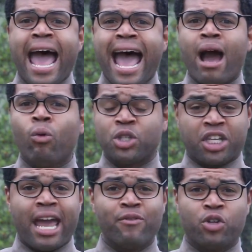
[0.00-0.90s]
How was
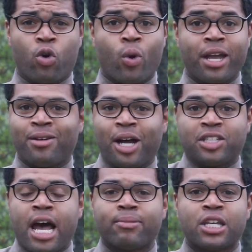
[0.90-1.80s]
Kevin Durant a
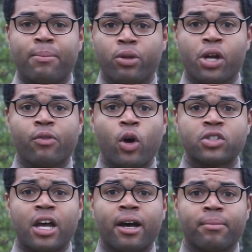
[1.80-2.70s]
top 10 player of all
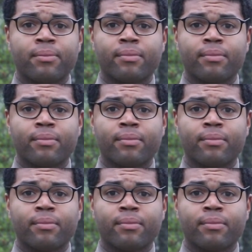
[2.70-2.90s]
time?